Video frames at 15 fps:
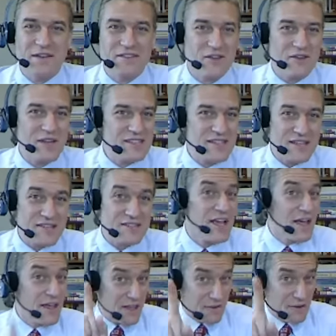So he says
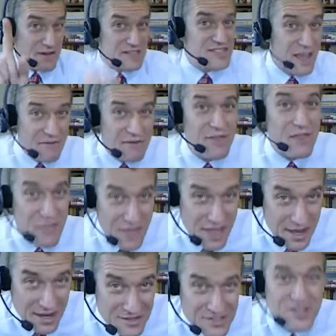there are seven
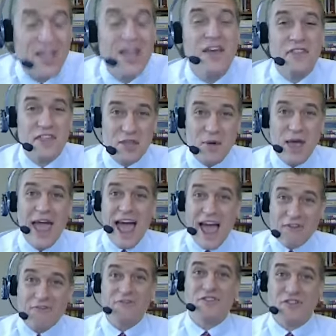things that you
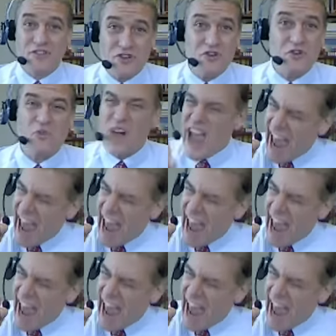have to do